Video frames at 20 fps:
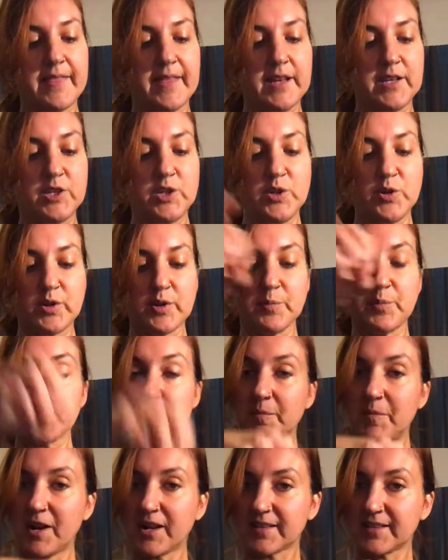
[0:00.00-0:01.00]
then you can put
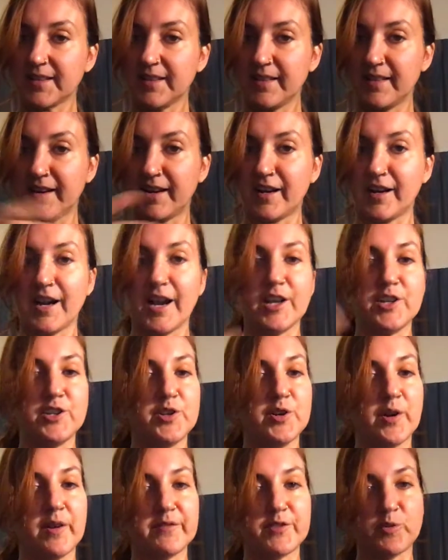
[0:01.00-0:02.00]
the Moxa in there and you
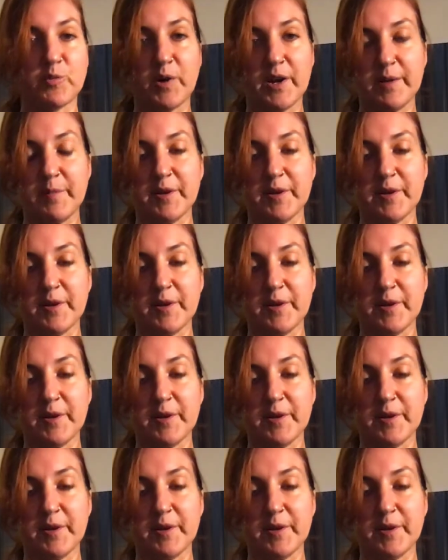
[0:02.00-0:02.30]
don't have to worry